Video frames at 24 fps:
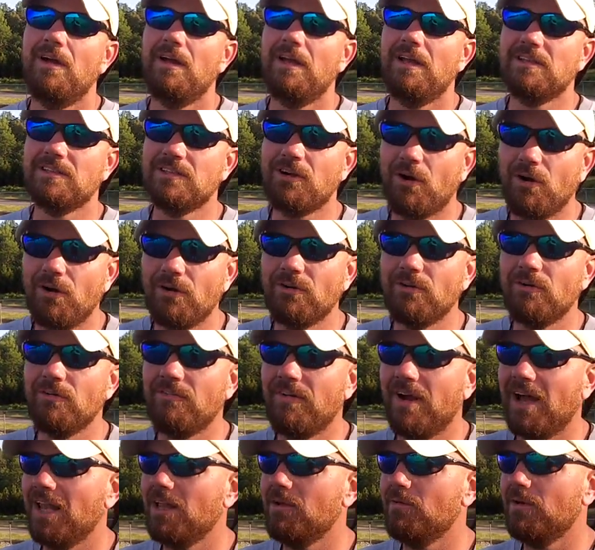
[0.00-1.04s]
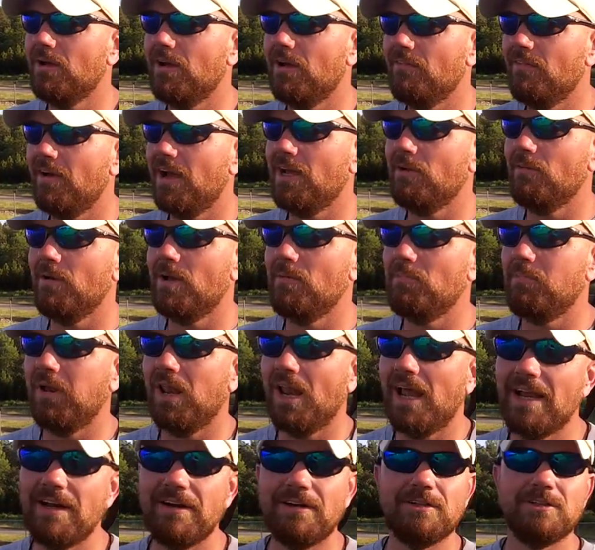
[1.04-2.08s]
It's hard to evaluate
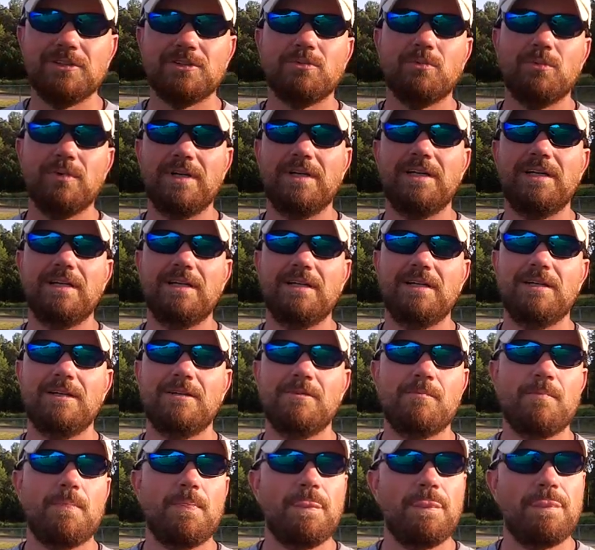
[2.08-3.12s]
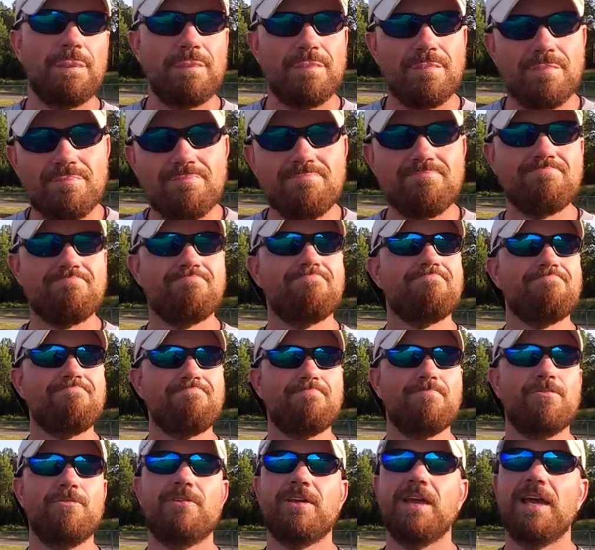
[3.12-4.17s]
players when
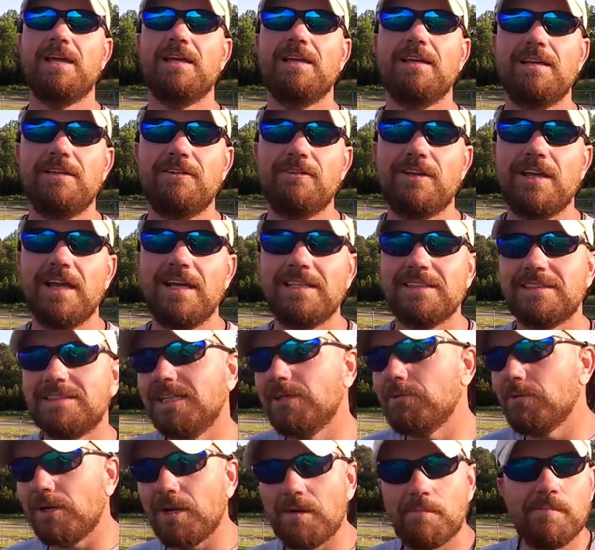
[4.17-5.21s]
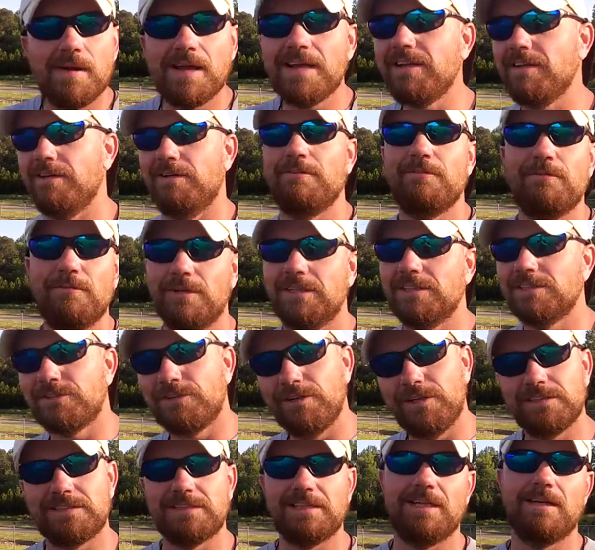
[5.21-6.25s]
you can't see what they're made of when it's
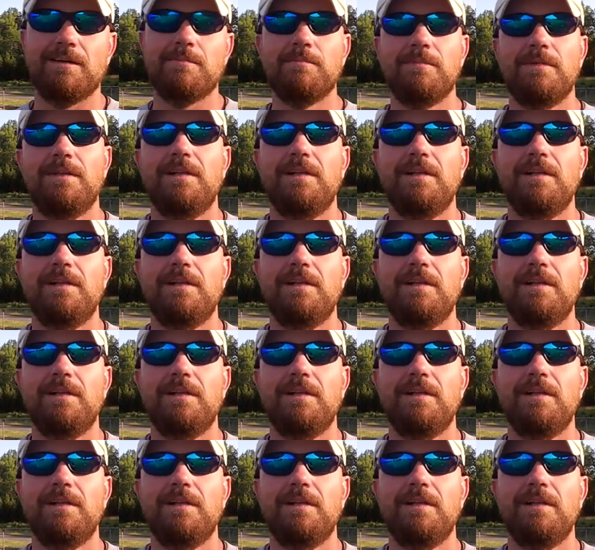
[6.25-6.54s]
crunch time.